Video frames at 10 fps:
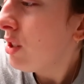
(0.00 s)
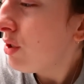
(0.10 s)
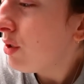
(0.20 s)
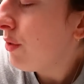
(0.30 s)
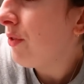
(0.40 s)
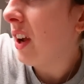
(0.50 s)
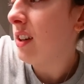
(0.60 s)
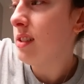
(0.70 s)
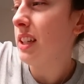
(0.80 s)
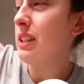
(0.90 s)
to find
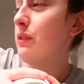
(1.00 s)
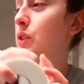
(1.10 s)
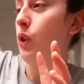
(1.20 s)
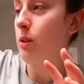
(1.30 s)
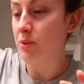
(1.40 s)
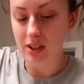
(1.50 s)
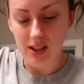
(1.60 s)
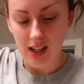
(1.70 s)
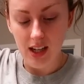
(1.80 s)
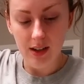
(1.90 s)
a sense of
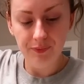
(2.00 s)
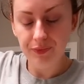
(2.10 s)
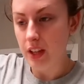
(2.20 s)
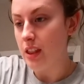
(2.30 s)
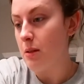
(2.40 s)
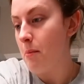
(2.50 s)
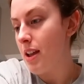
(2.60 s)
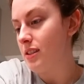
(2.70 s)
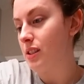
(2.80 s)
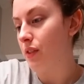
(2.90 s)
normalcy in the
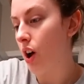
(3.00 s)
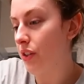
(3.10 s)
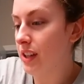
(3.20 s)
midst of all